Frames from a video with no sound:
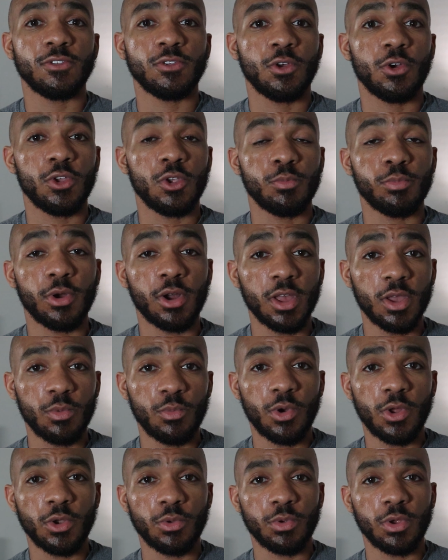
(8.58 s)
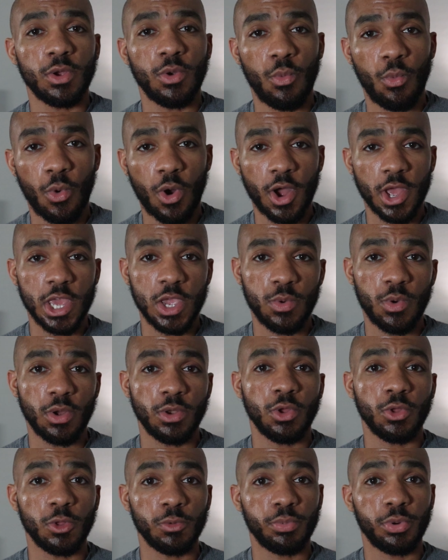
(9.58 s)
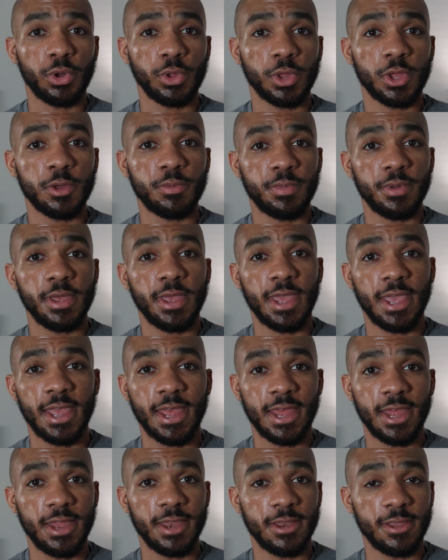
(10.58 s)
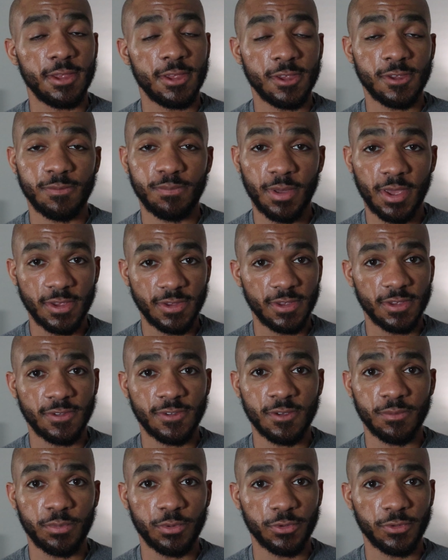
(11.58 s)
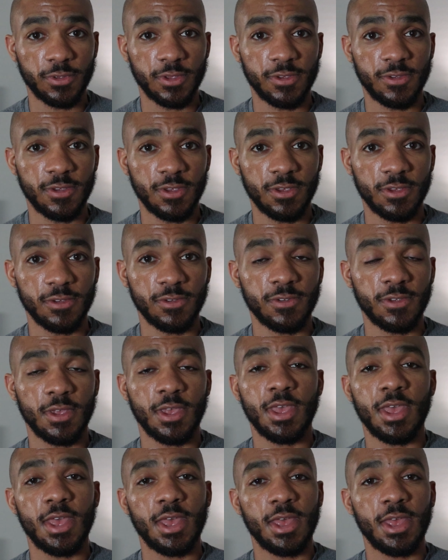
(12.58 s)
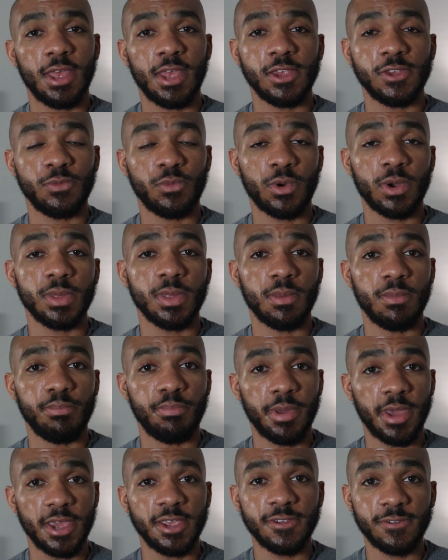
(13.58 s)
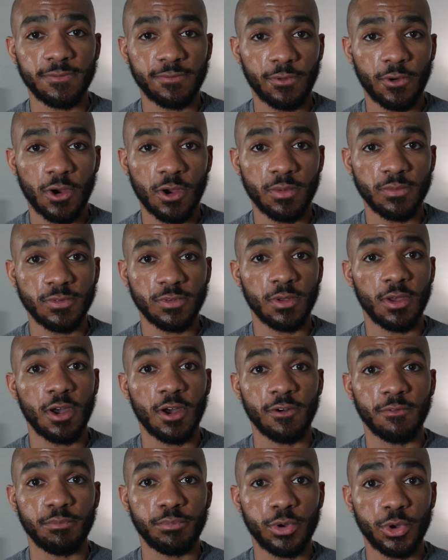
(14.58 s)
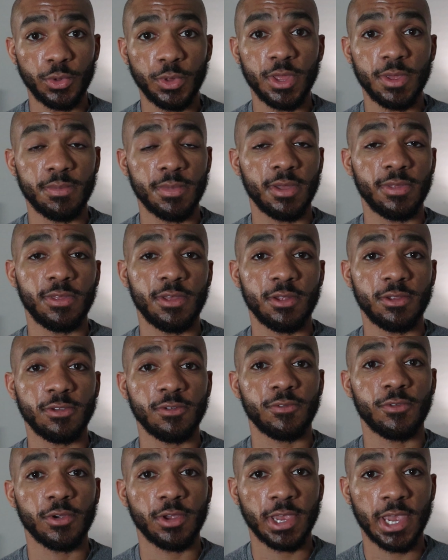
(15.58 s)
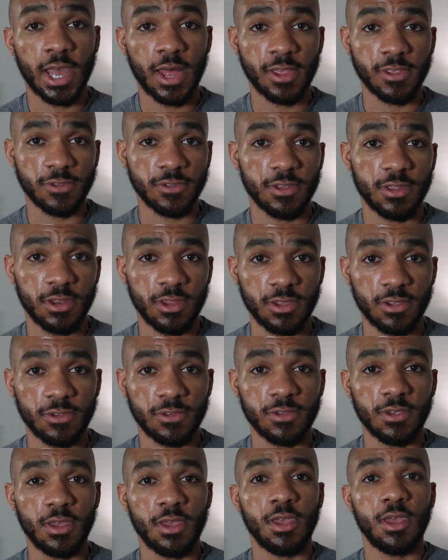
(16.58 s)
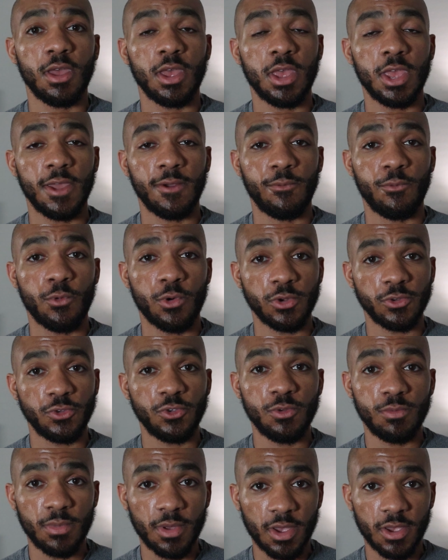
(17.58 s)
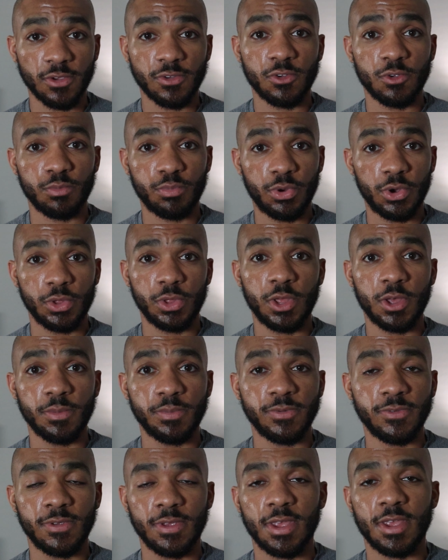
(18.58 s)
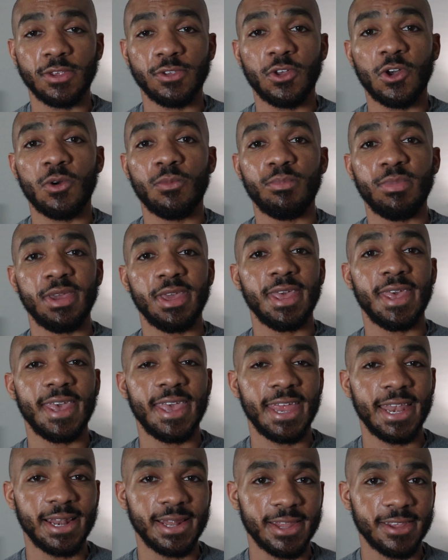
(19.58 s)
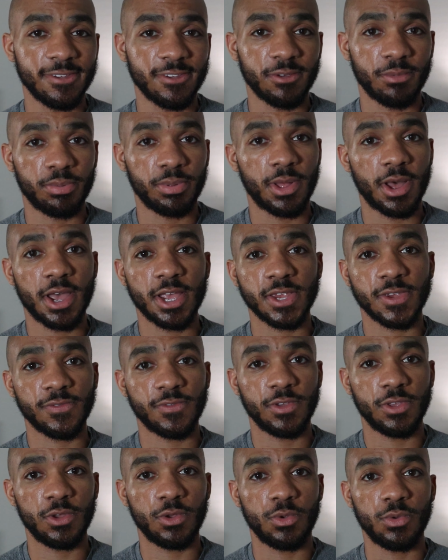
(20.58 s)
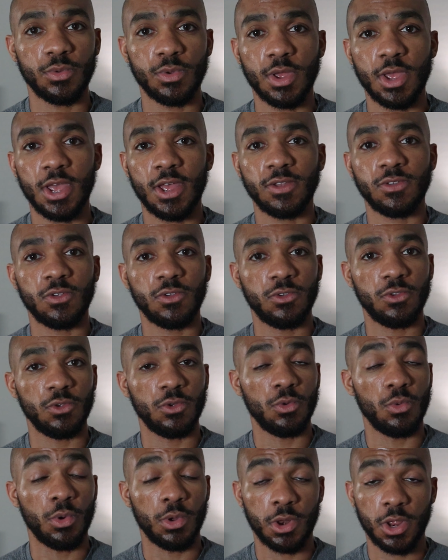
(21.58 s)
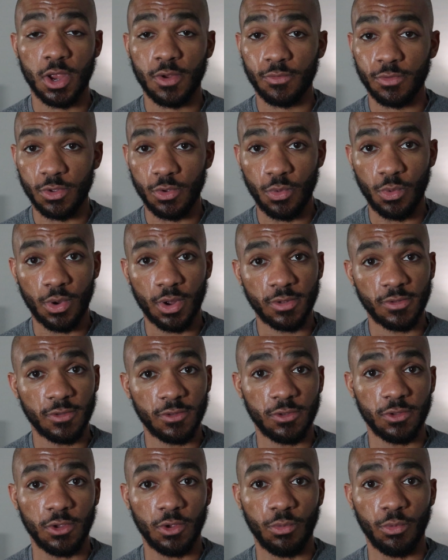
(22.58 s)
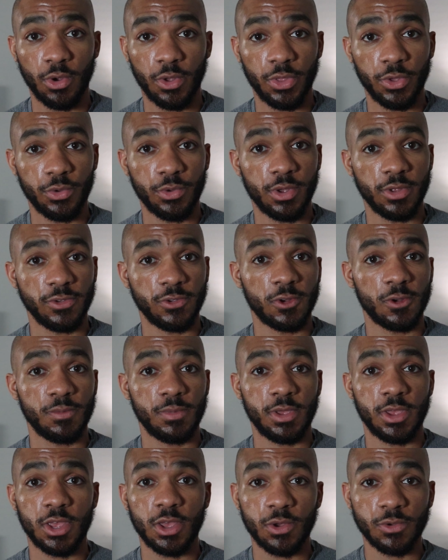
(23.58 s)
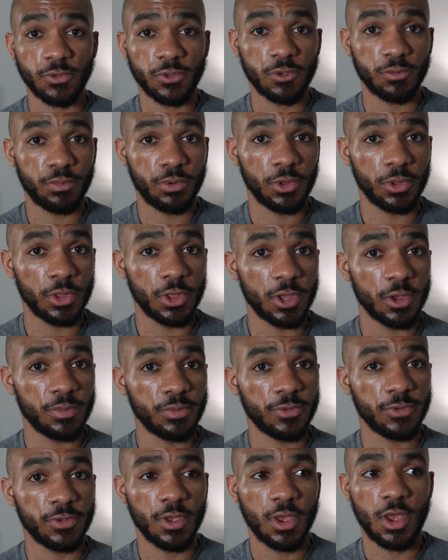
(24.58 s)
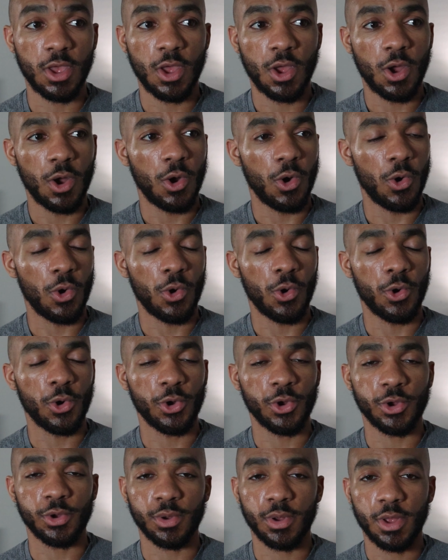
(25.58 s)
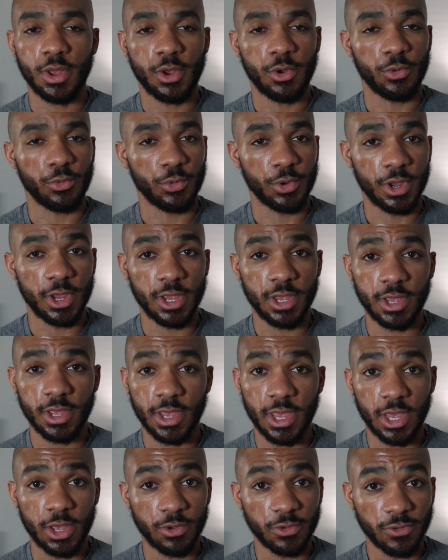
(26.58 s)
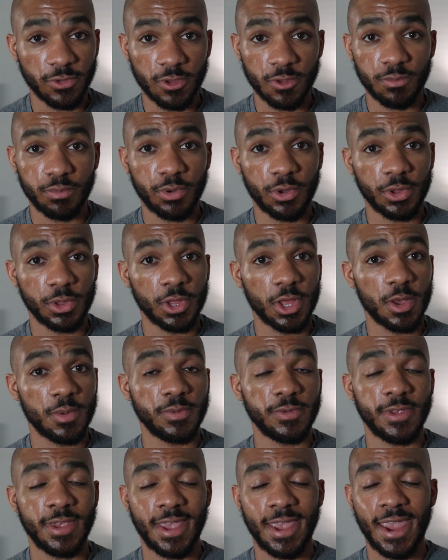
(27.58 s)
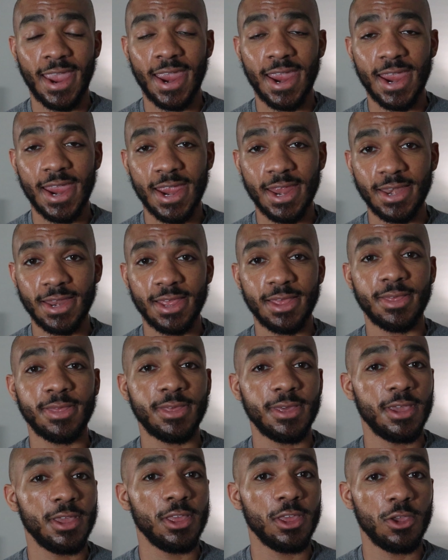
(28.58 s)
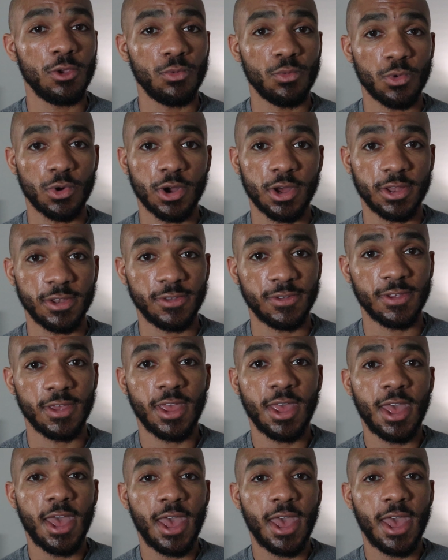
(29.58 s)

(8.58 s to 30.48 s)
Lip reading: so you're probably wondering why you want to know the pull-up, and it's basically as simple as this is. It's one of the base forms of pulling methods for calisthenics. Once you master pull-ups, it's going to be endless supplies for you to do whatever you want to do, whether it's going to be L-sit pull-ups or ring L-sit pull-ups, anything you want.